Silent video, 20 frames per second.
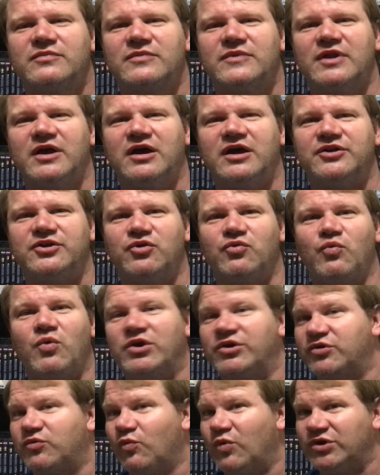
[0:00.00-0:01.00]
know
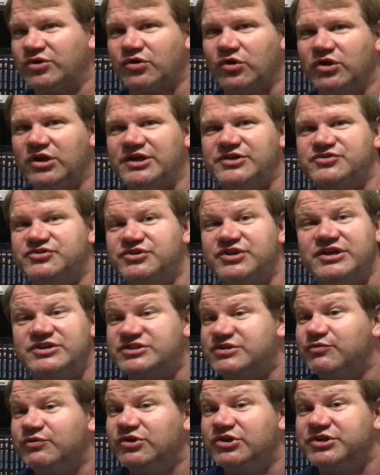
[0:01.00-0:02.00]
one girl I used to date,
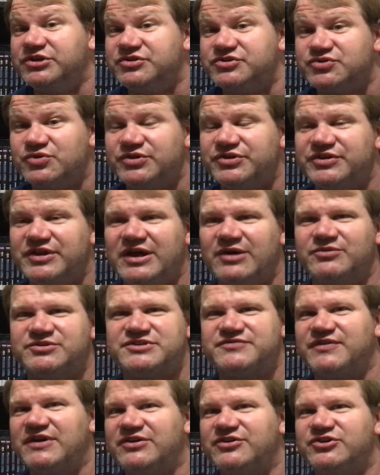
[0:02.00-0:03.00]
she really enjoyed that one.
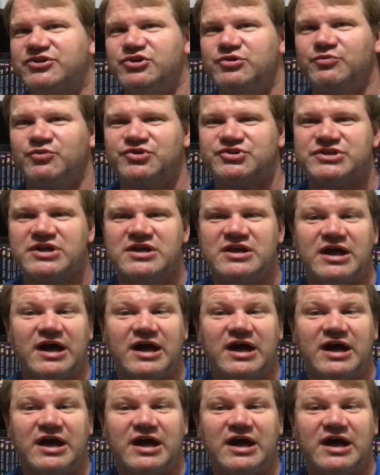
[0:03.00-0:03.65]
She found it humorous.